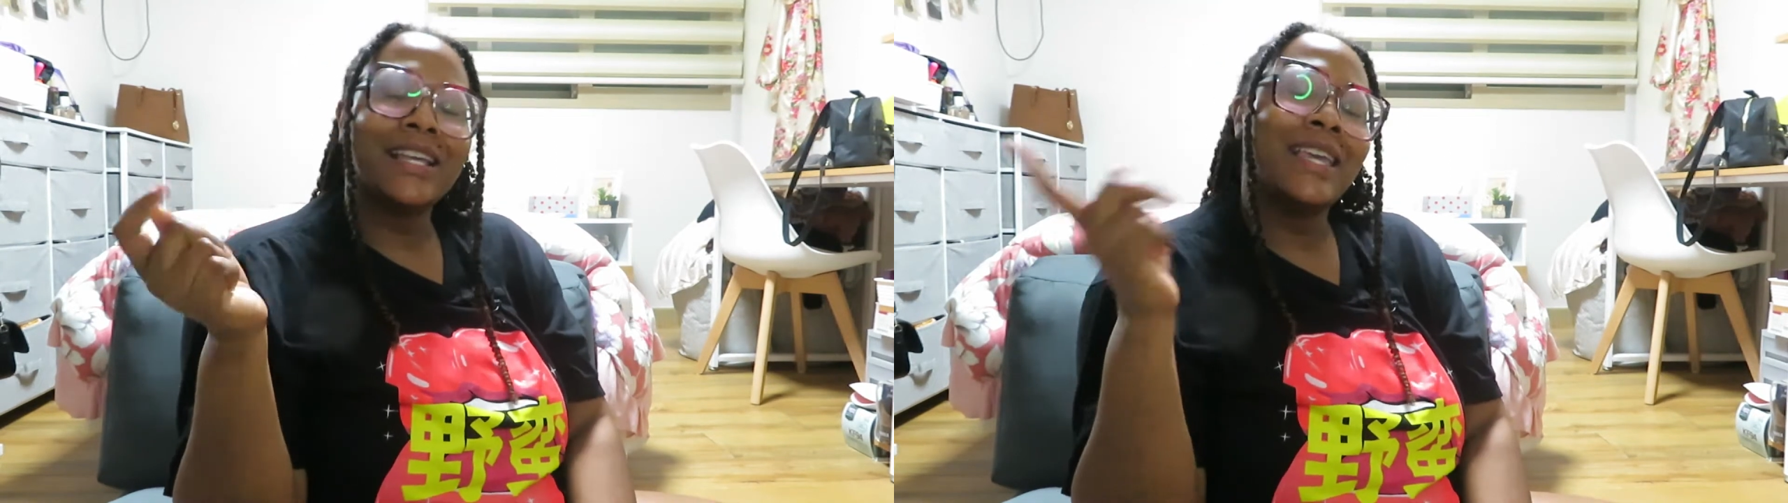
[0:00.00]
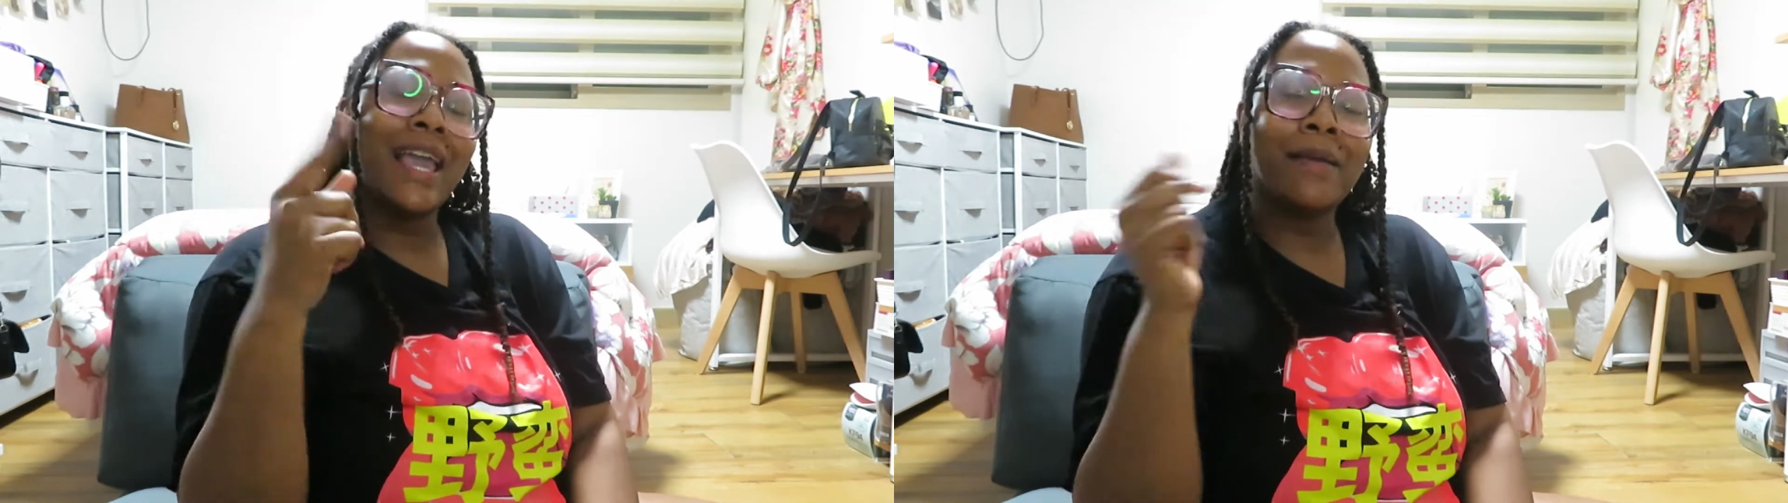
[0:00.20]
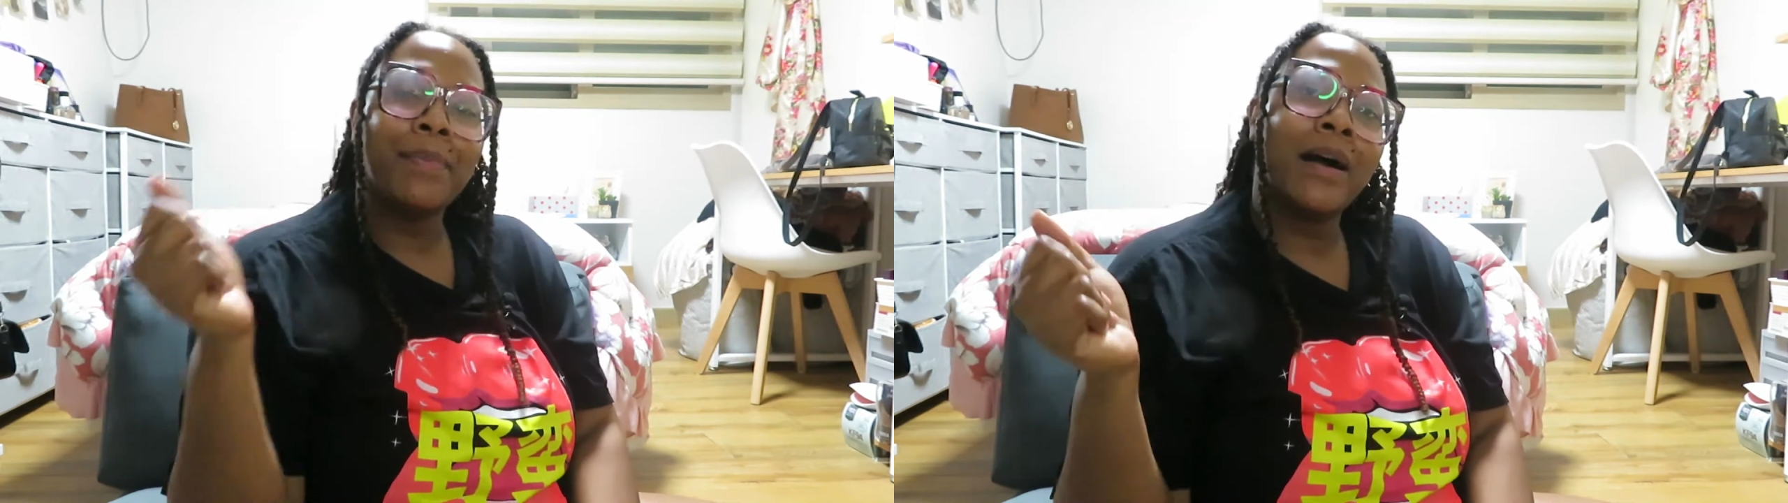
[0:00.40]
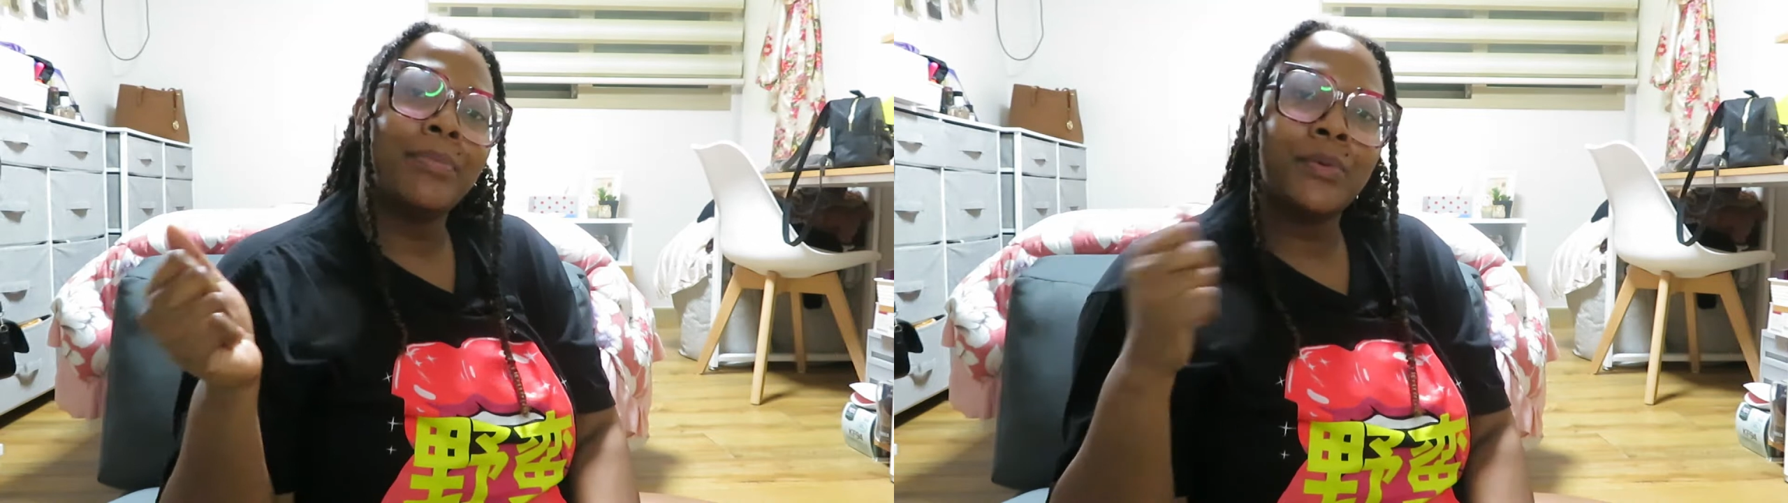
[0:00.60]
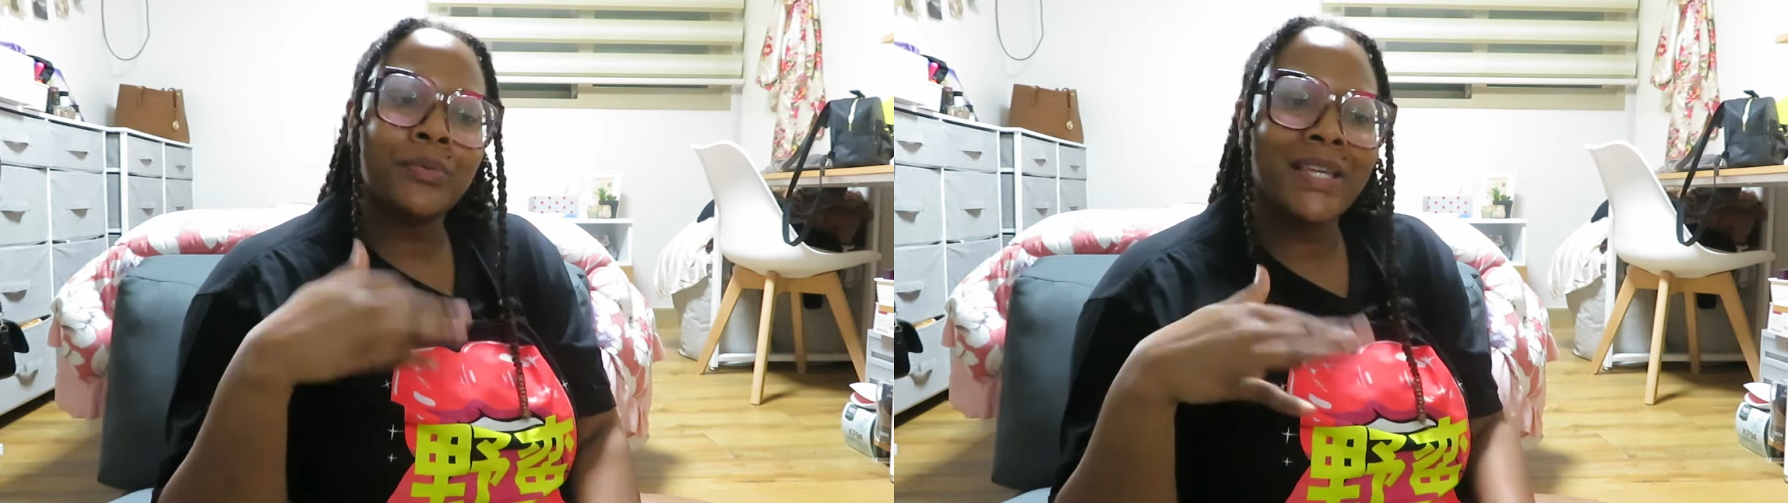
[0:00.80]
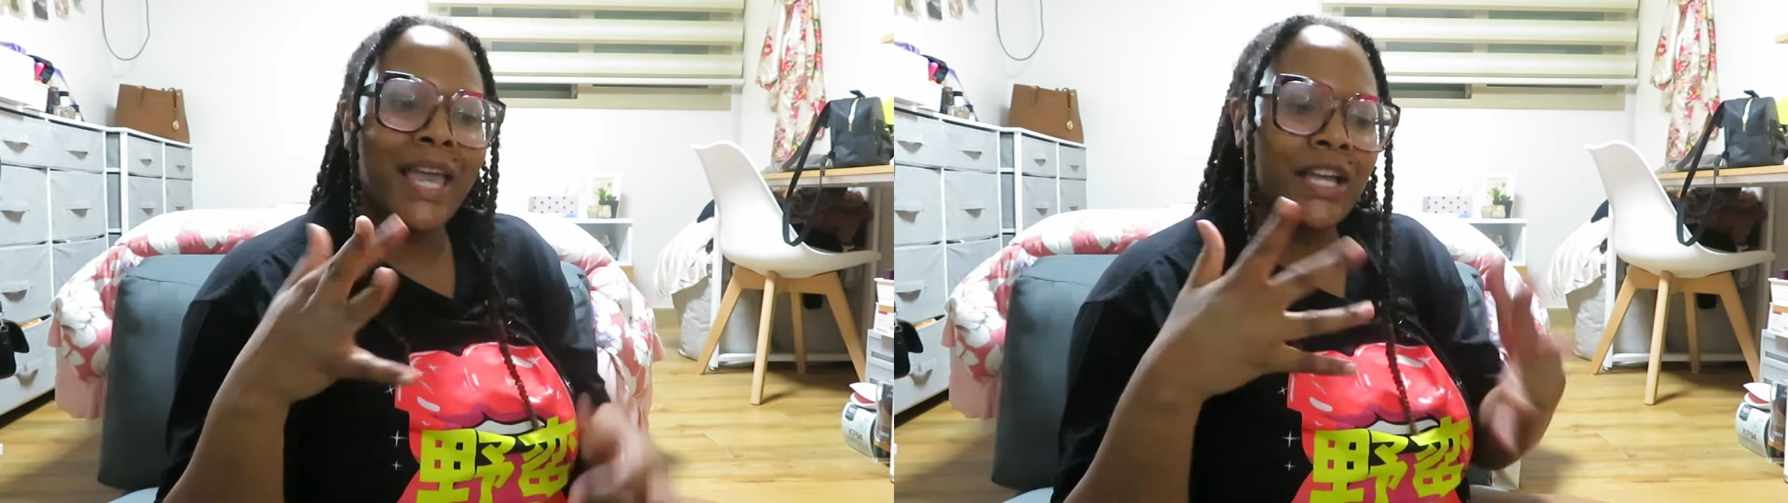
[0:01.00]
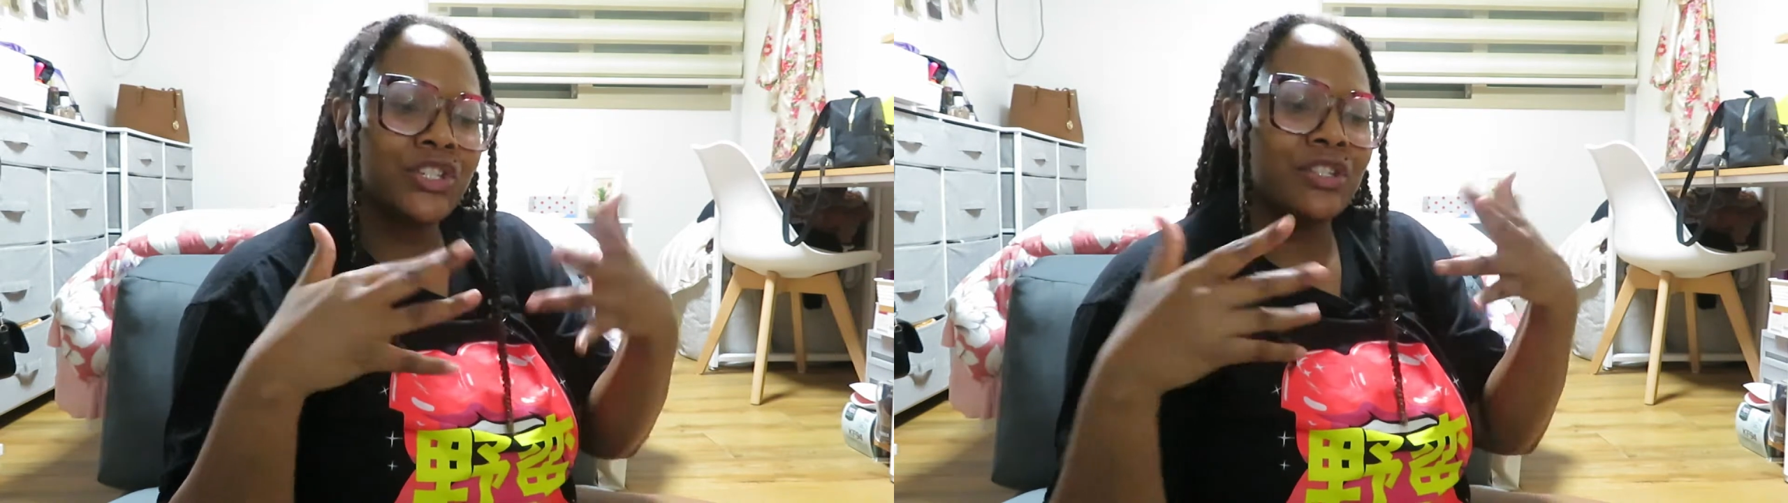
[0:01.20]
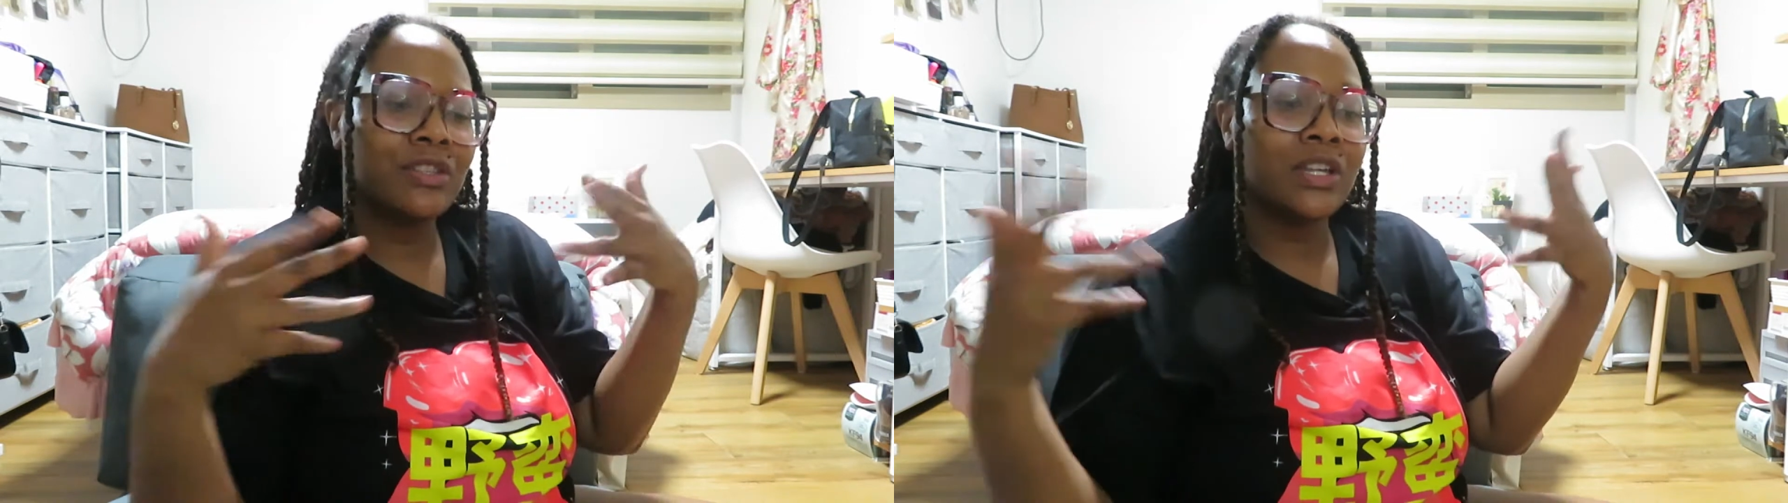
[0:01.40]
K-pop
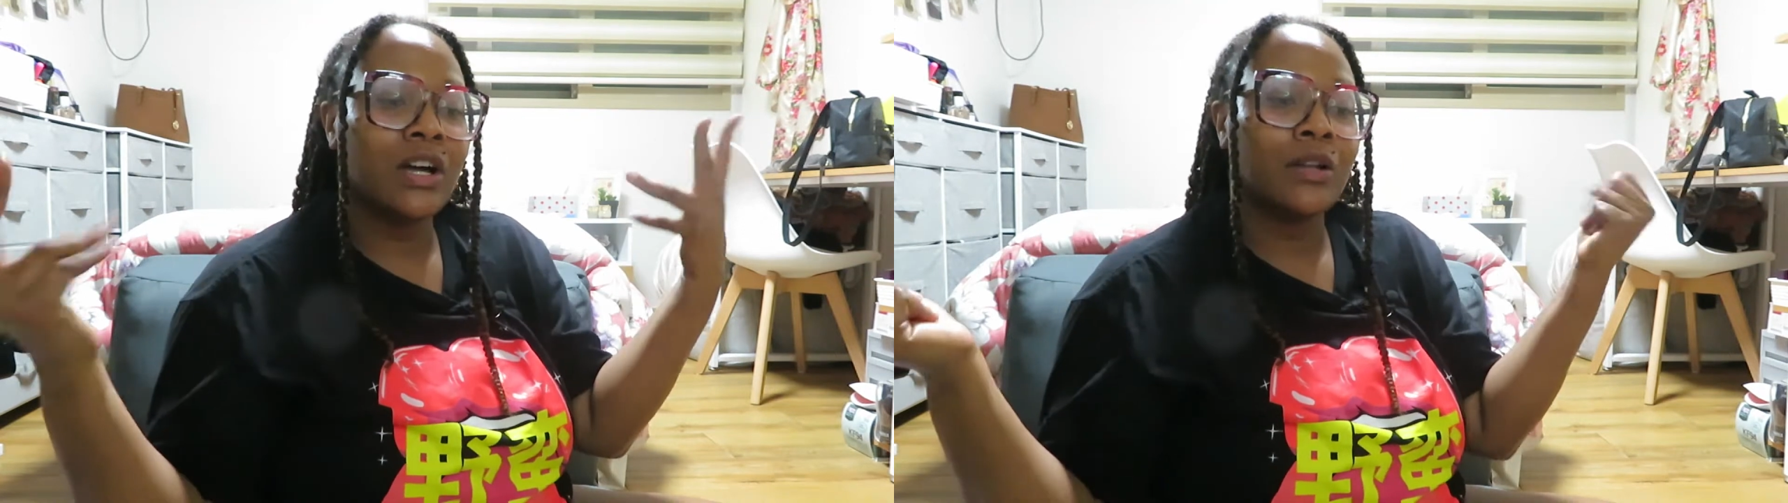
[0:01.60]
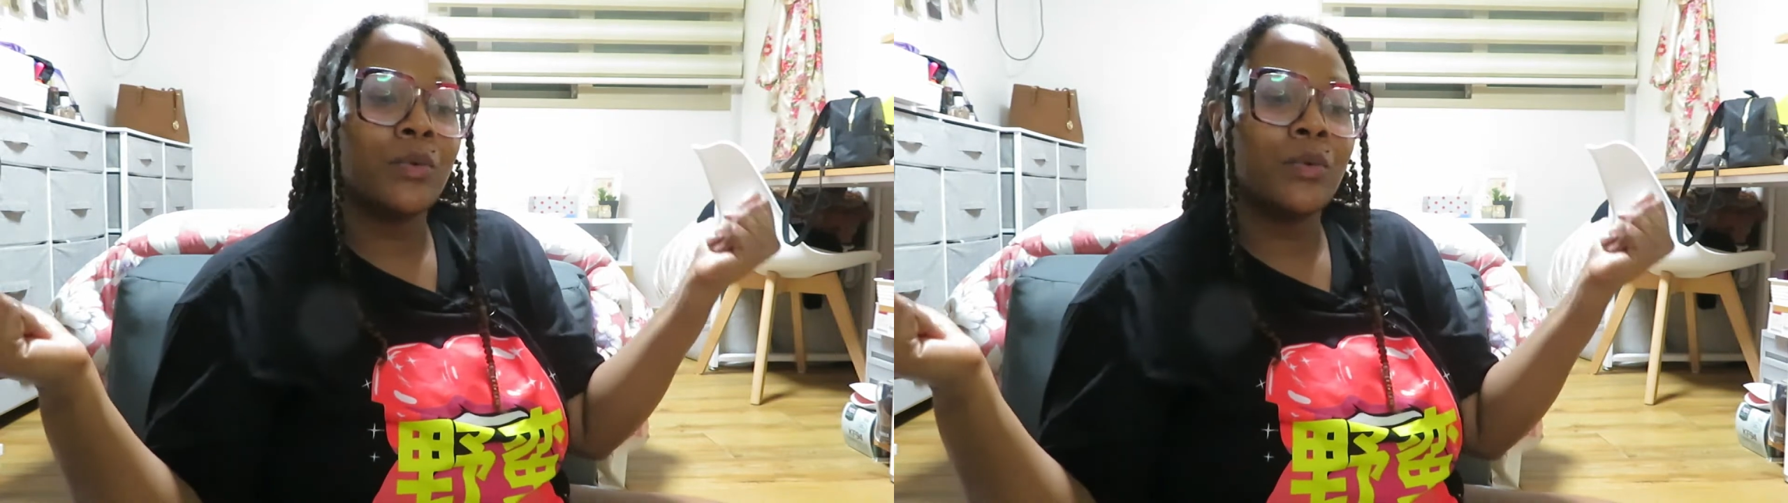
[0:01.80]
reaction-thon,